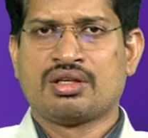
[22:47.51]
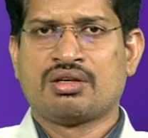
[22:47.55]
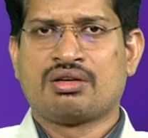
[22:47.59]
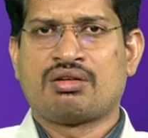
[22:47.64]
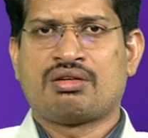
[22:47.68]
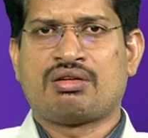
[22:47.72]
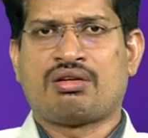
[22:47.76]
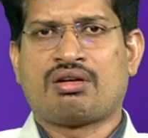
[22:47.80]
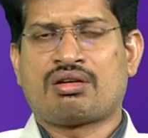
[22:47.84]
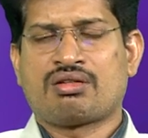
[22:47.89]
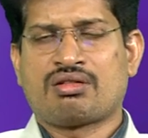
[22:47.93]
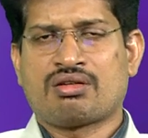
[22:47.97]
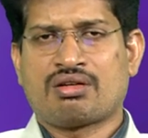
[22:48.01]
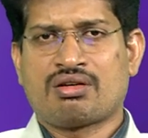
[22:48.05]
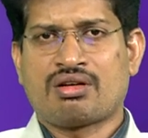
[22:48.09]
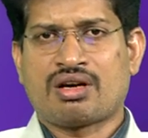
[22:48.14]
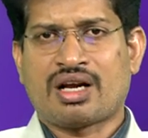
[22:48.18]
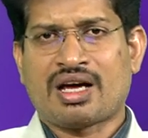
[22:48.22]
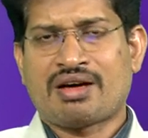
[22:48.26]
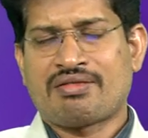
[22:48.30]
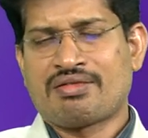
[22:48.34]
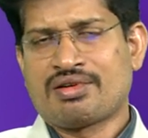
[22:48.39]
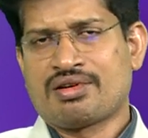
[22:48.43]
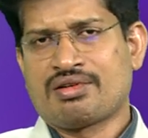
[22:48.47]
or the
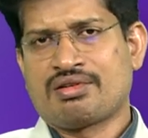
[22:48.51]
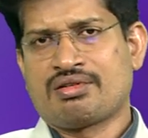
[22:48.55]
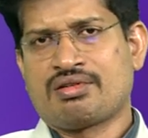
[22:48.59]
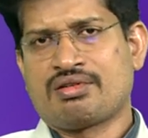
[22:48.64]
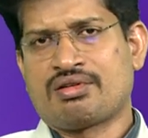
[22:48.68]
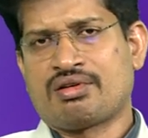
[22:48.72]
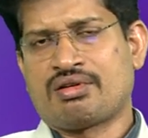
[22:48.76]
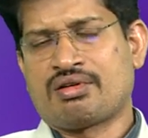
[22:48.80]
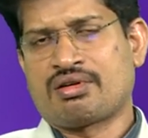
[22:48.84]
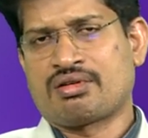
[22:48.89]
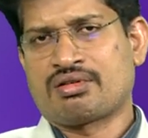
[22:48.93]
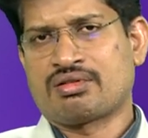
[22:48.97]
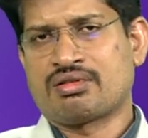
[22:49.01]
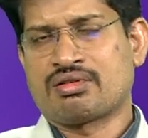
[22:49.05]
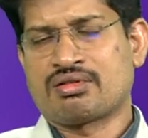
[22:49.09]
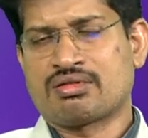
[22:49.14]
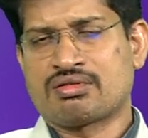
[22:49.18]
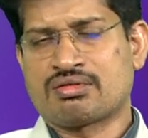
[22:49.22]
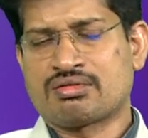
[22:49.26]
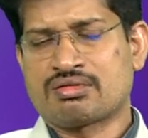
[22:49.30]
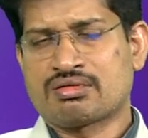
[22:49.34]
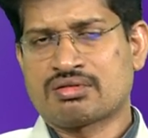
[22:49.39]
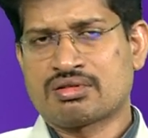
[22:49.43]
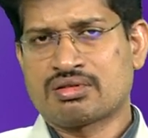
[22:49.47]
gravel, or
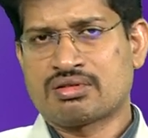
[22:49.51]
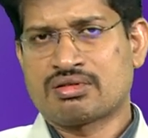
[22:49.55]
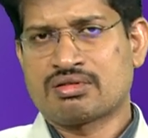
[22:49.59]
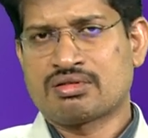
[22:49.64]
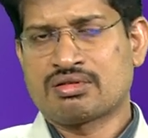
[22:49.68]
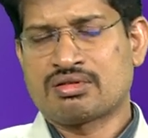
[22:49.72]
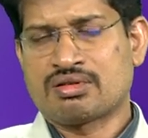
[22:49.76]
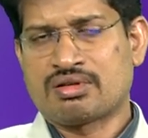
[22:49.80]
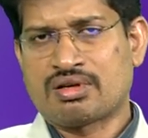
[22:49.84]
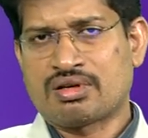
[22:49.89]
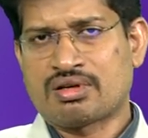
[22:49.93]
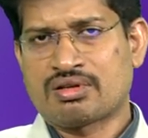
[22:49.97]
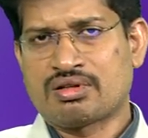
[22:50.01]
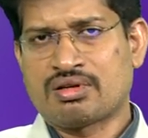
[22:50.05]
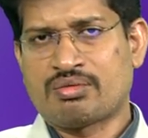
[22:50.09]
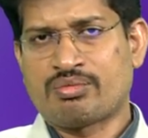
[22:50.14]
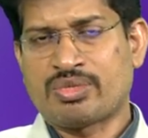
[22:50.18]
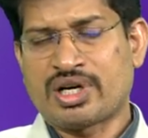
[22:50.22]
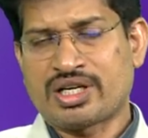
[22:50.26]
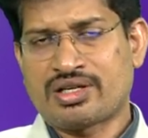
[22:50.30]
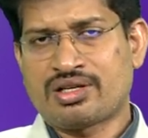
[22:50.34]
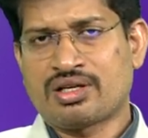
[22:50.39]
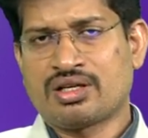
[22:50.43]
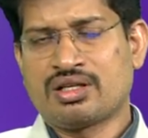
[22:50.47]
the or the
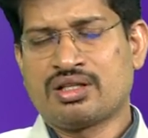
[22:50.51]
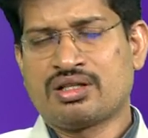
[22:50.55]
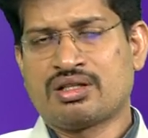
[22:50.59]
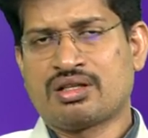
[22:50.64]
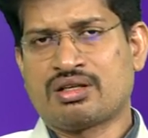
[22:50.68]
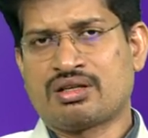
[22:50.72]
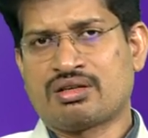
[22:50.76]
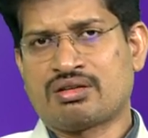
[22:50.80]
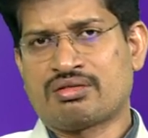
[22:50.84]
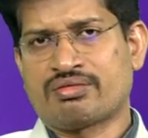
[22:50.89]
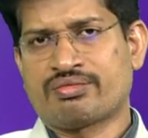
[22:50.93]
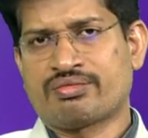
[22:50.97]
metal in the